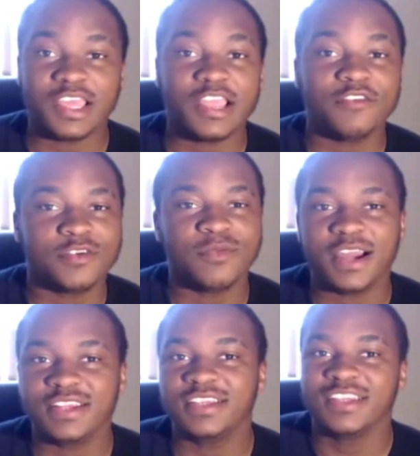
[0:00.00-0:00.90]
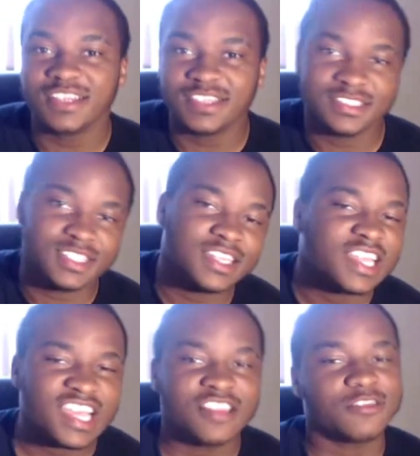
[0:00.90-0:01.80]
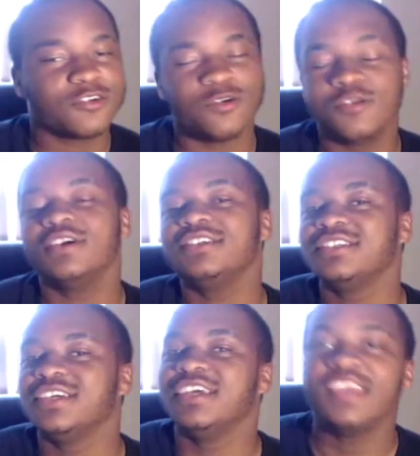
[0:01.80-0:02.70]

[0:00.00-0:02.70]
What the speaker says: everybody is getting hella coins